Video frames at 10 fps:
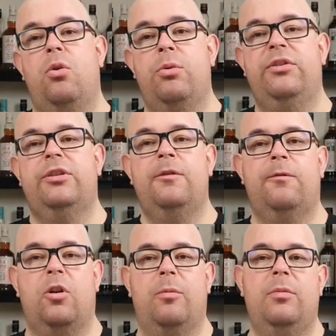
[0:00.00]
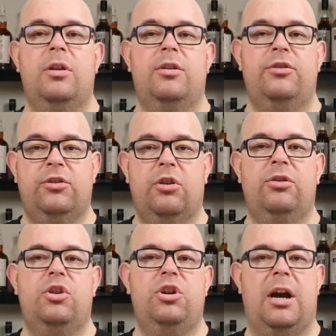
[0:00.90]
whiskey from
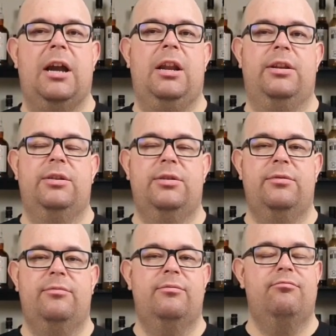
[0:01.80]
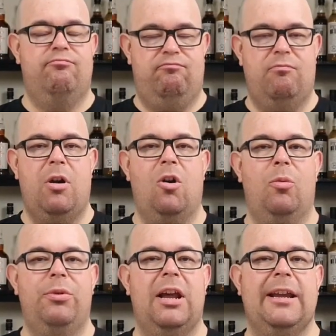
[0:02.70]
Scottish Highland.
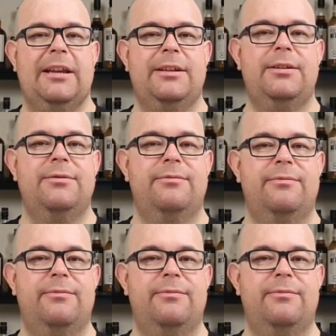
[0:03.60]
Hope you like it.